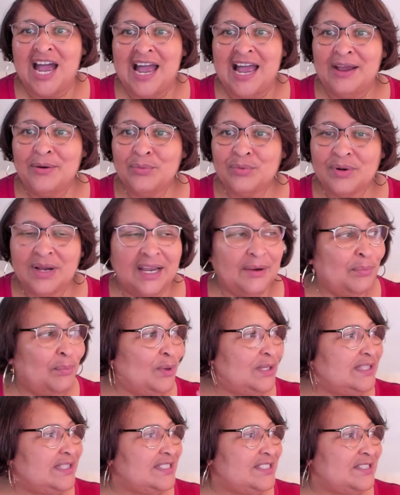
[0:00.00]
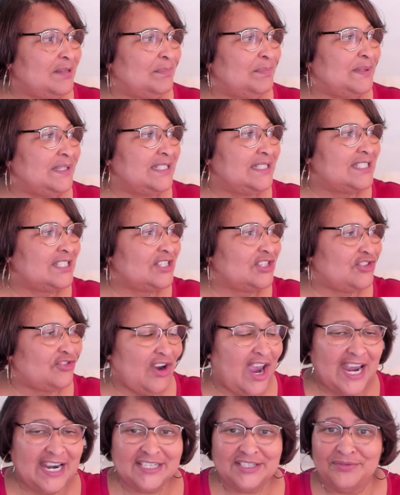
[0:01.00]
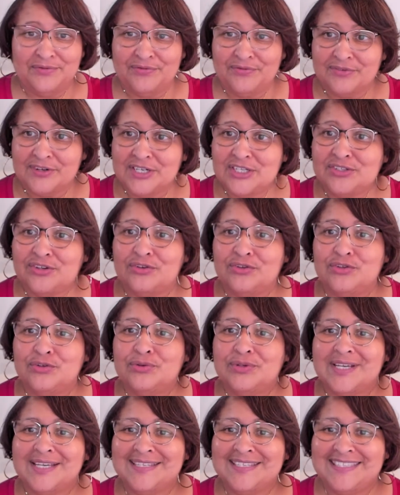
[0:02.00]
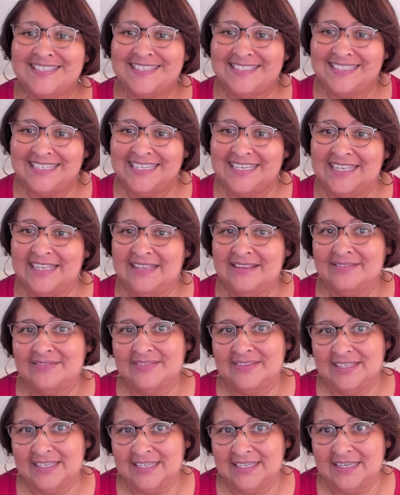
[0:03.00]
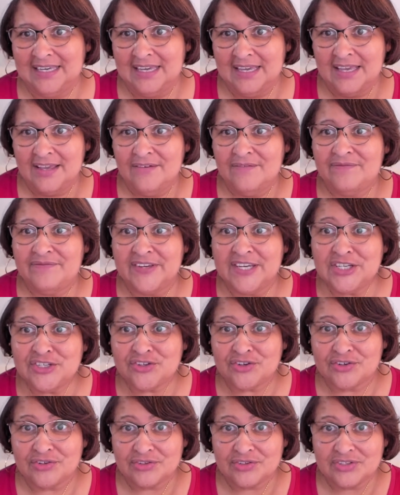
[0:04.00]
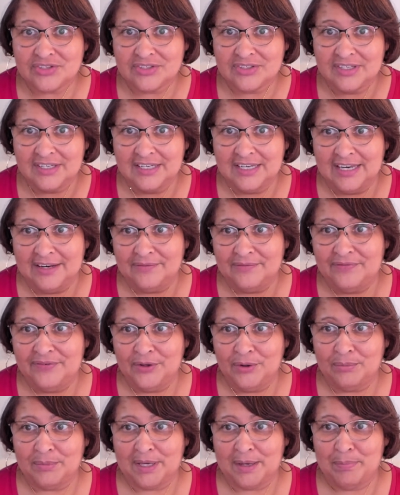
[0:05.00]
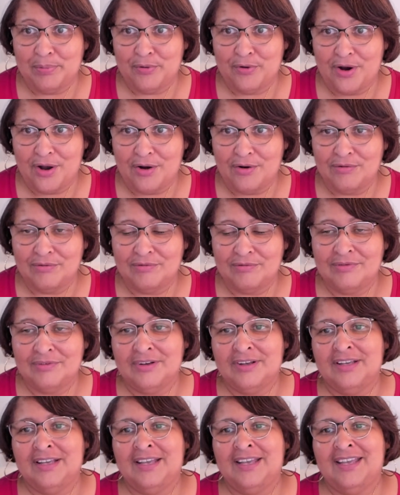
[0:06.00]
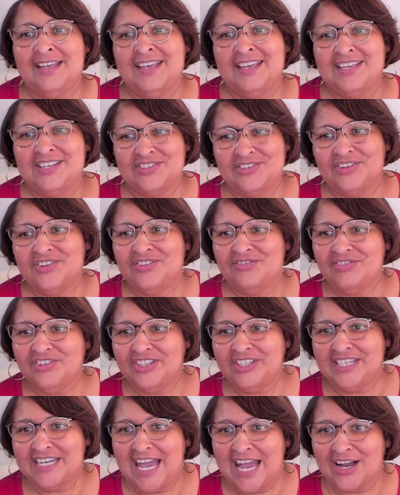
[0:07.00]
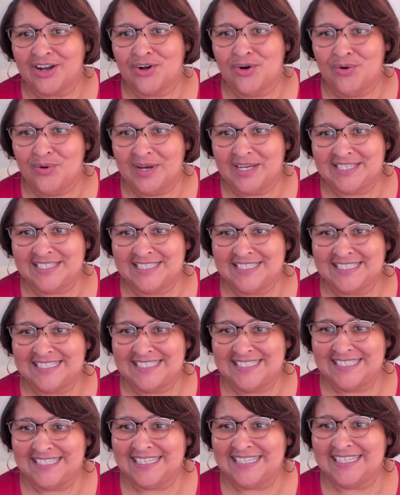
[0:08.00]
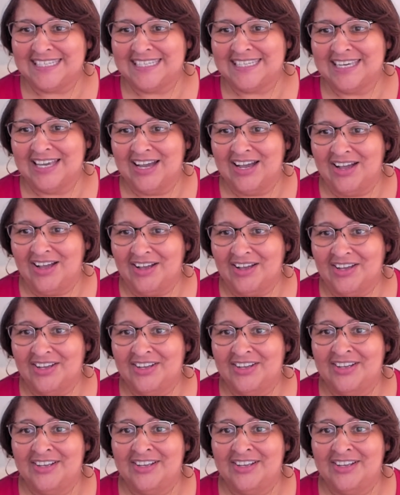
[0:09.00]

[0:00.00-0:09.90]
I, I want this to be distraction free so you can see the features in Filmic Pro. And so you're really not going to see, uh,